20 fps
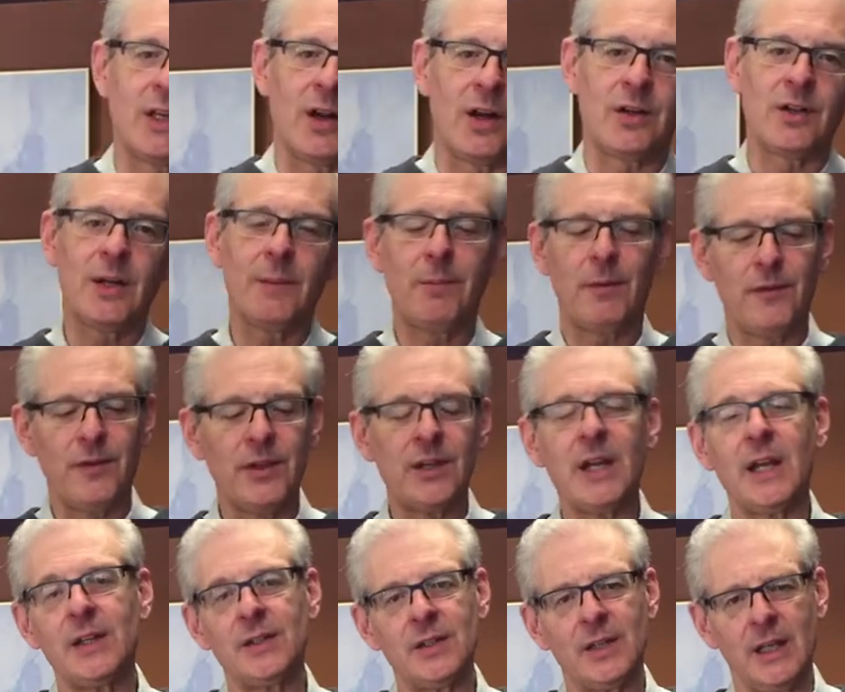Our tip of the
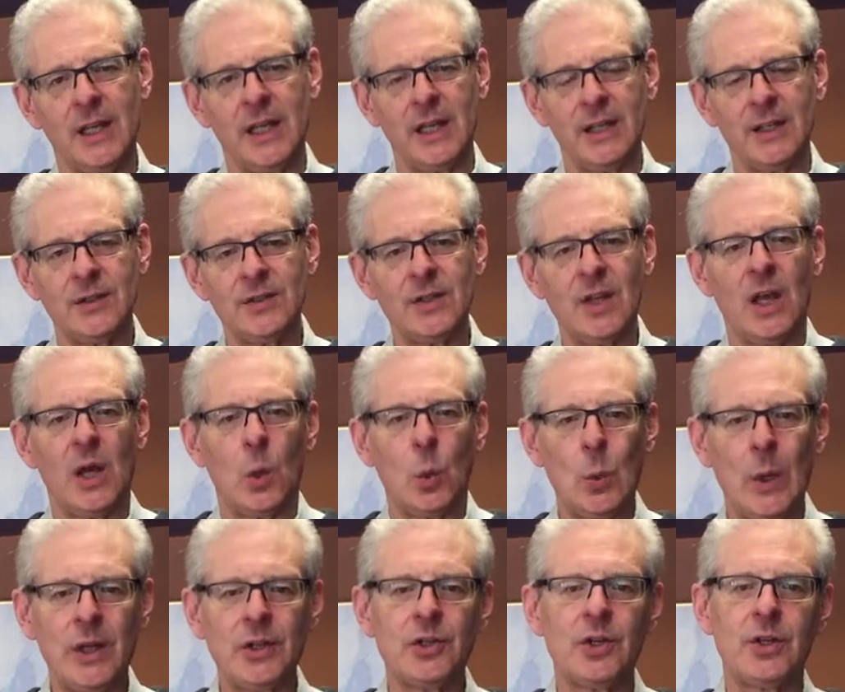day today is
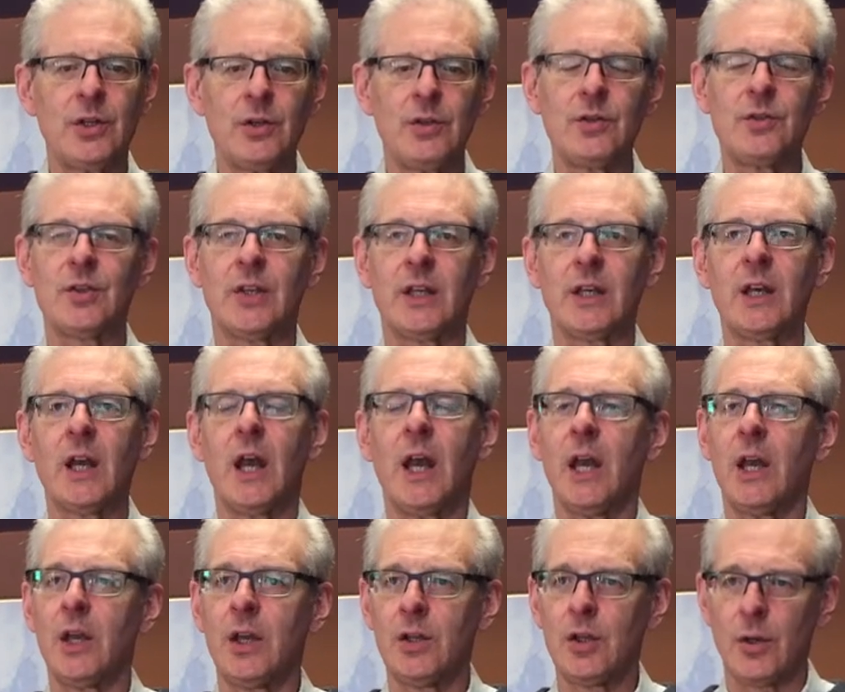when you're using
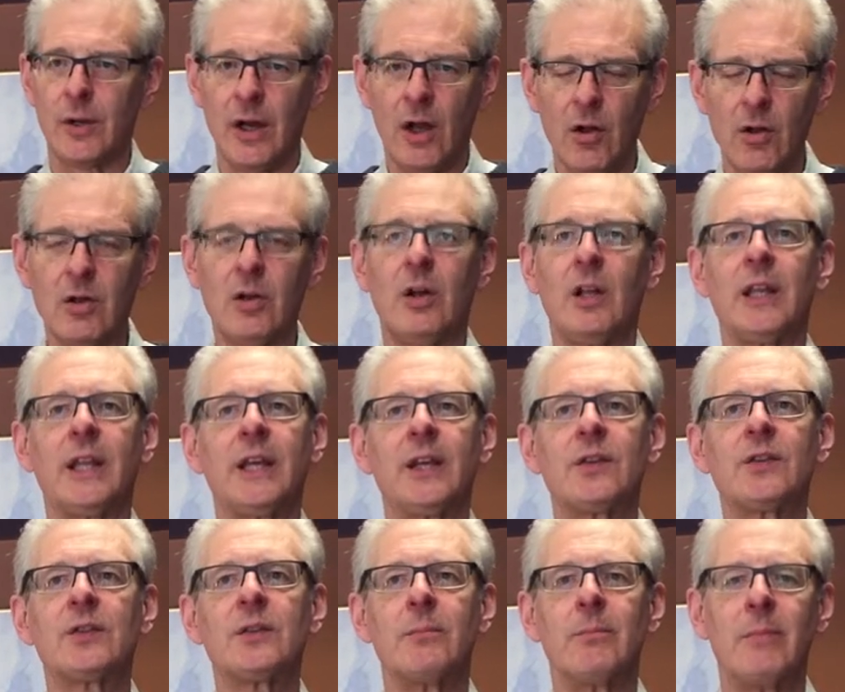your alcohol
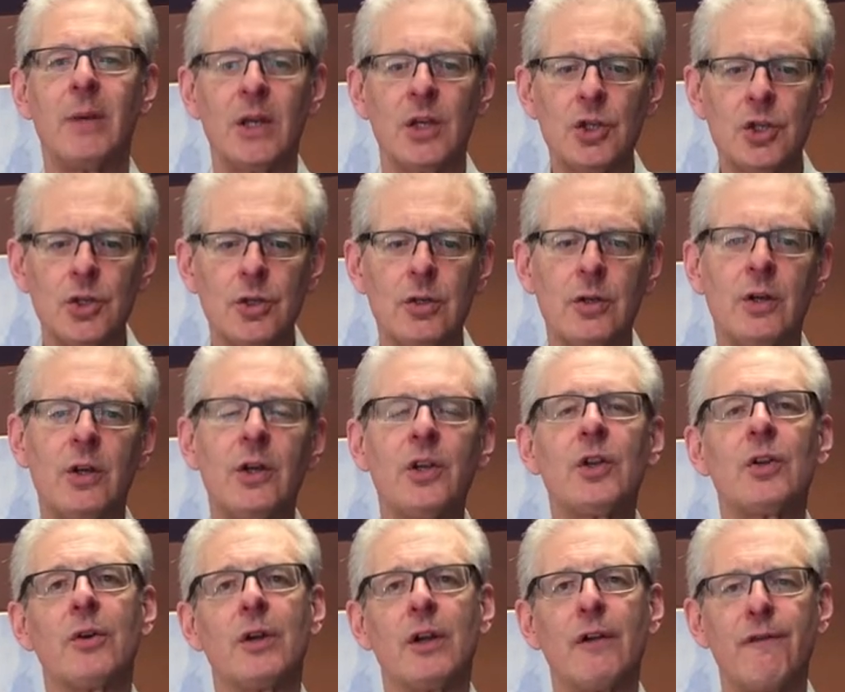inks, make sure
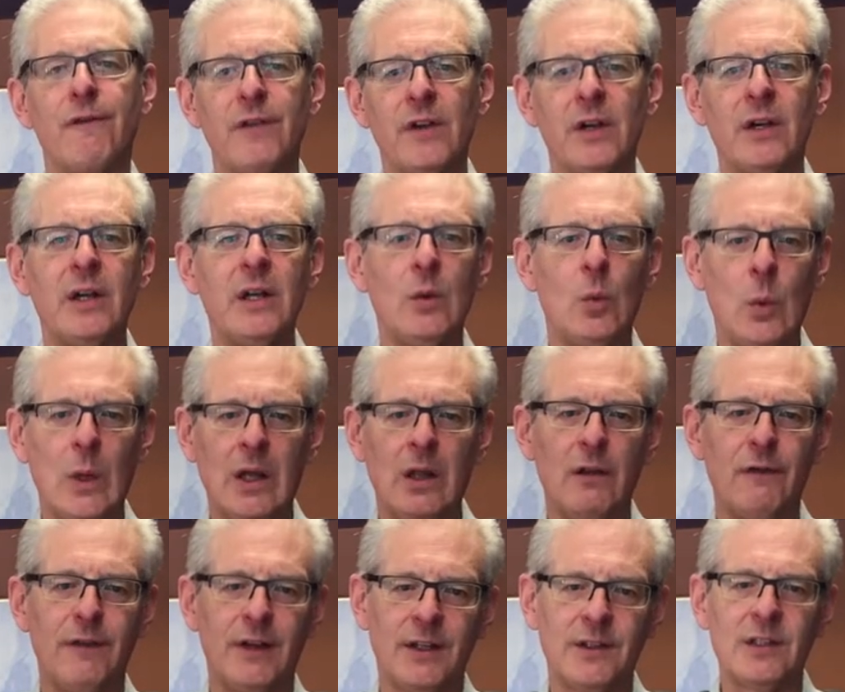you're in a very well
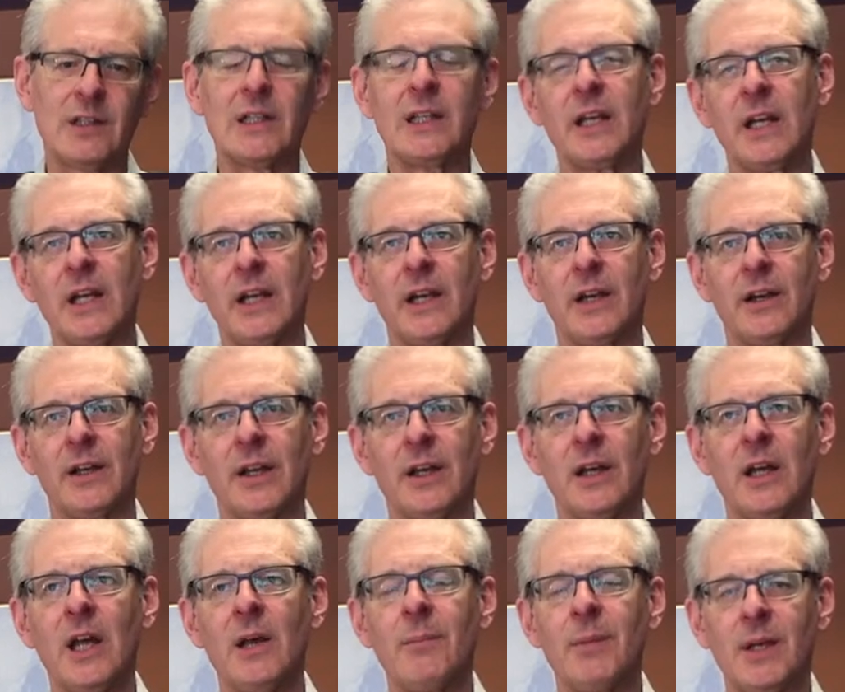ventilated area
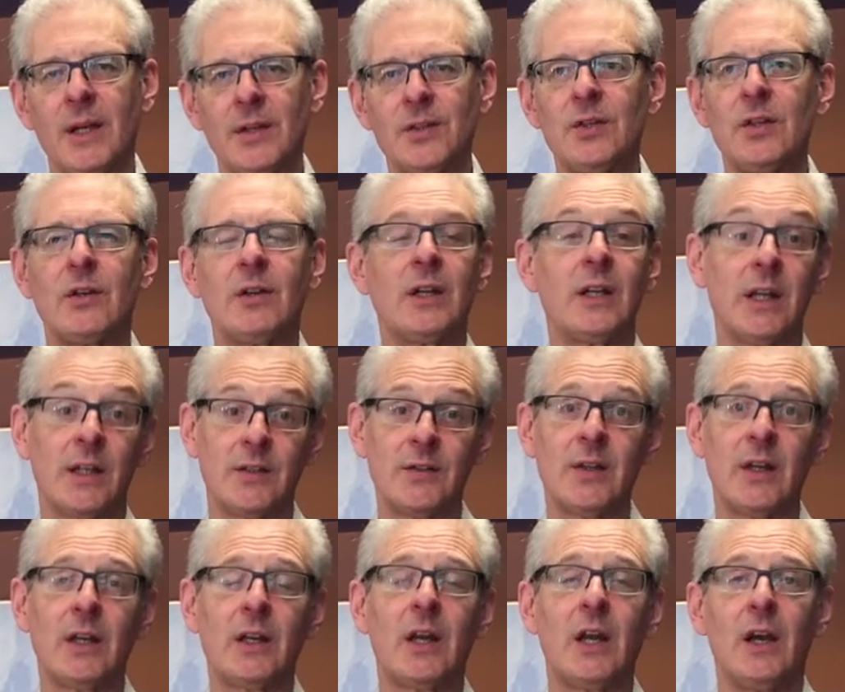because you can get
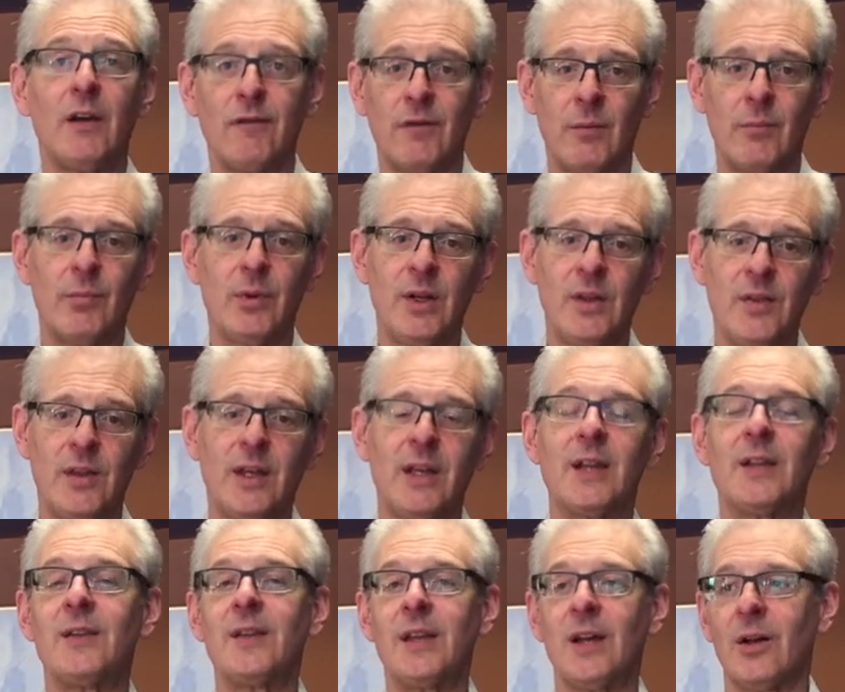sick from breathing
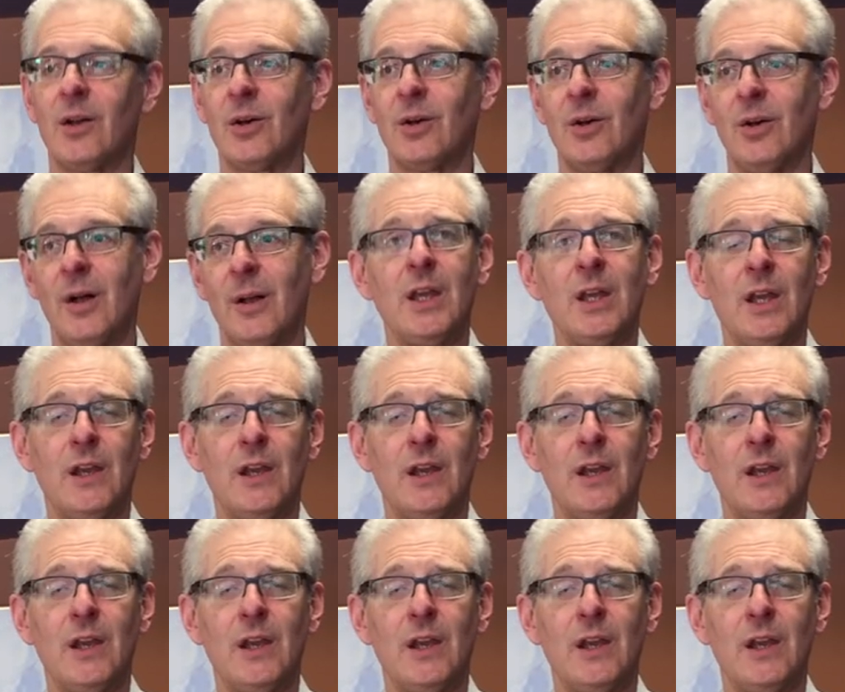in the alcohol.